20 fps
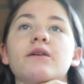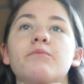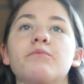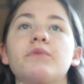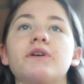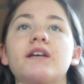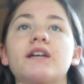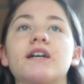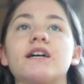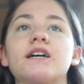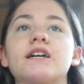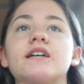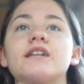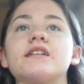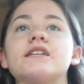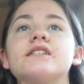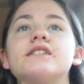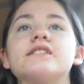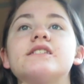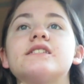
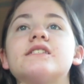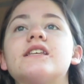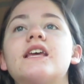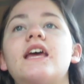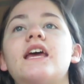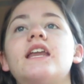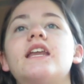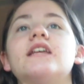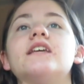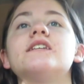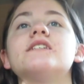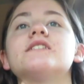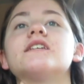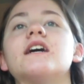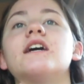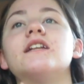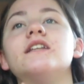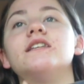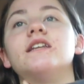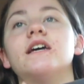because it is
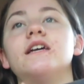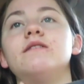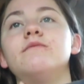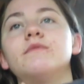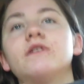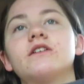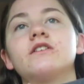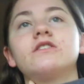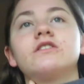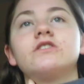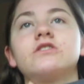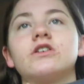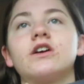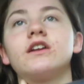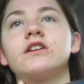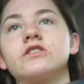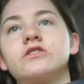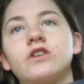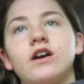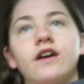a nightmare to try
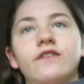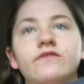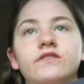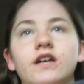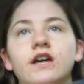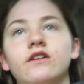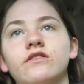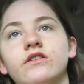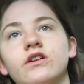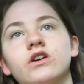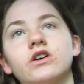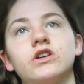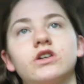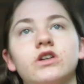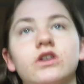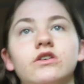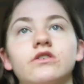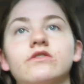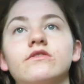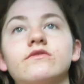to drive down
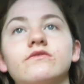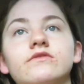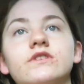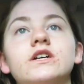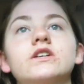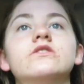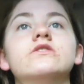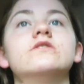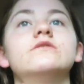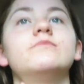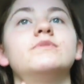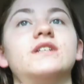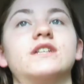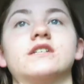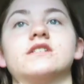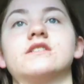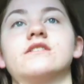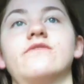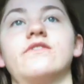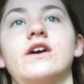our road
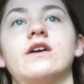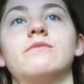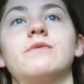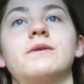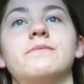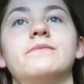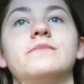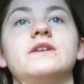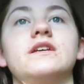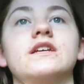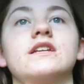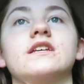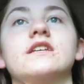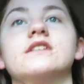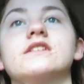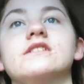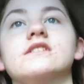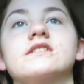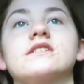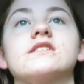because of how bumpy it
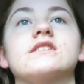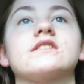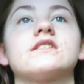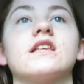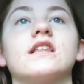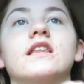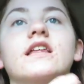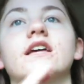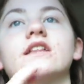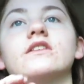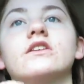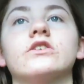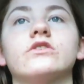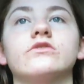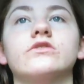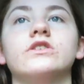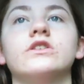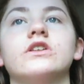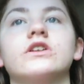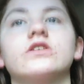is. Like
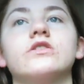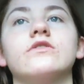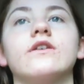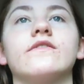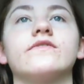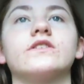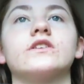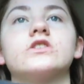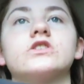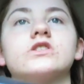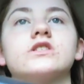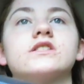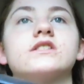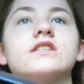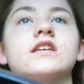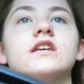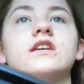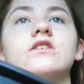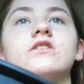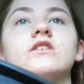literally, like you have to just
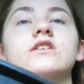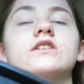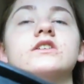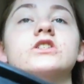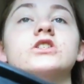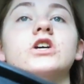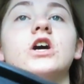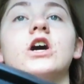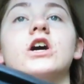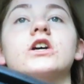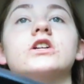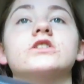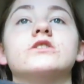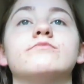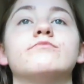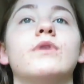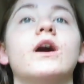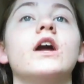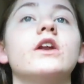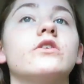sit here and dodge
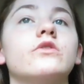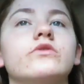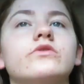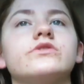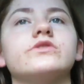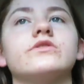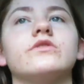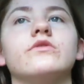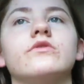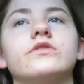potholes the